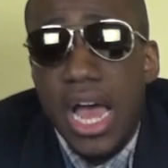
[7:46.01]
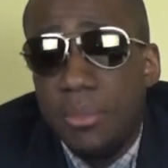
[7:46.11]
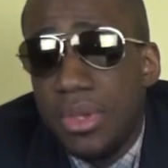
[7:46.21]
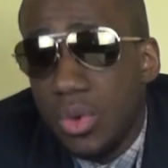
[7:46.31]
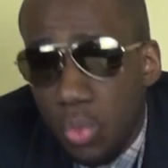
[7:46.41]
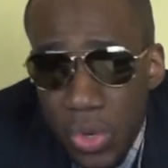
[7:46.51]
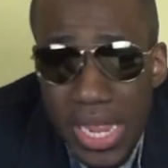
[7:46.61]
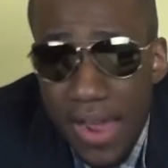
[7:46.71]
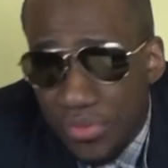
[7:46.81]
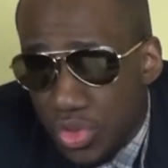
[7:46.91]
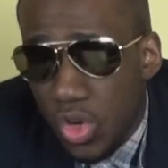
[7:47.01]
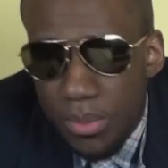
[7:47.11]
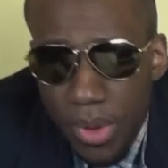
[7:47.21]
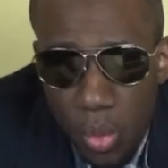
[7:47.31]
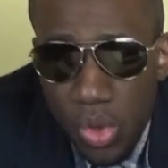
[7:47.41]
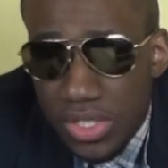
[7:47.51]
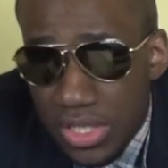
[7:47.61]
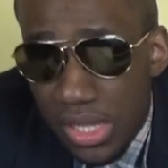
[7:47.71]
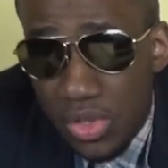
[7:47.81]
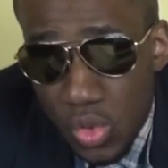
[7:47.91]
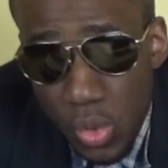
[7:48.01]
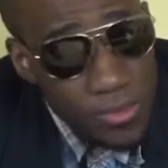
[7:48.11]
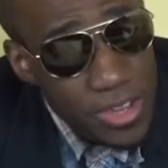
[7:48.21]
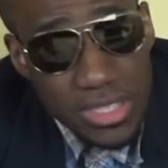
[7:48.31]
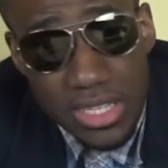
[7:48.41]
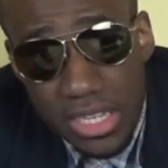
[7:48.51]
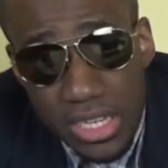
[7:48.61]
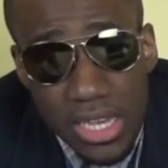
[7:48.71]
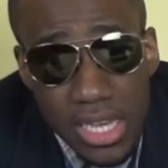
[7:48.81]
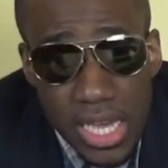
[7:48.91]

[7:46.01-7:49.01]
I mean, we have to talk about what they'll do facing